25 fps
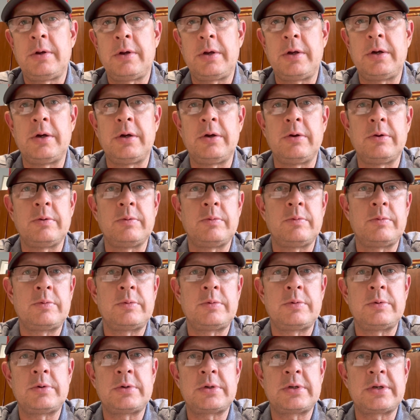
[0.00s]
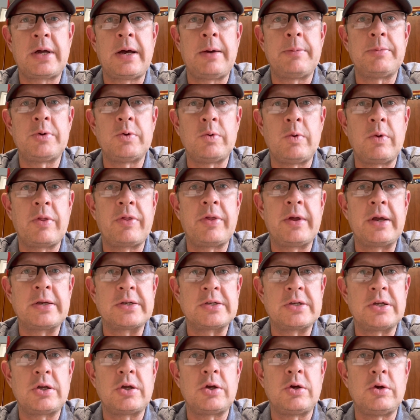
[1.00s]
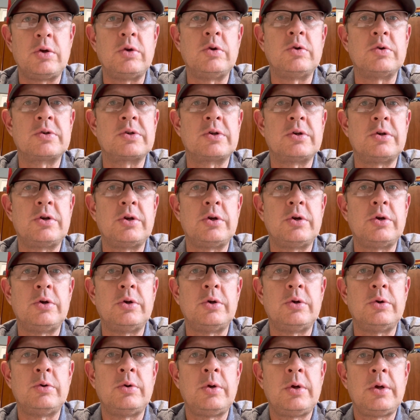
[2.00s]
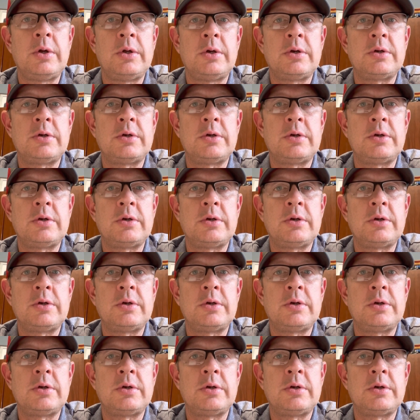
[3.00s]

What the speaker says: you know, stop doing things that you used to do